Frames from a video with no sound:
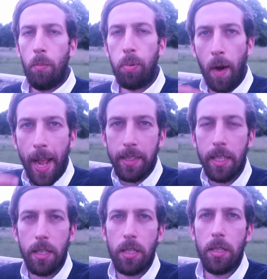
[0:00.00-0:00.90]

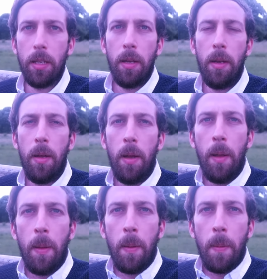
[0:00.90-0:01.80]
Practice.
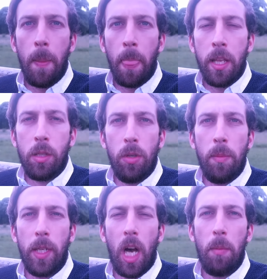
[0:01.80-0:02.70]
So when you
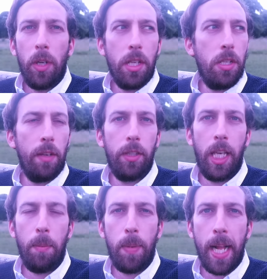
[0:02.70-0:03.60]
become honest, you have to
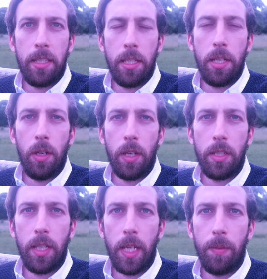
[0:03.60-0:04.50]
keep practicing
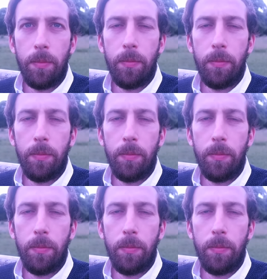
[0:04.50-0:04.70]
honesty.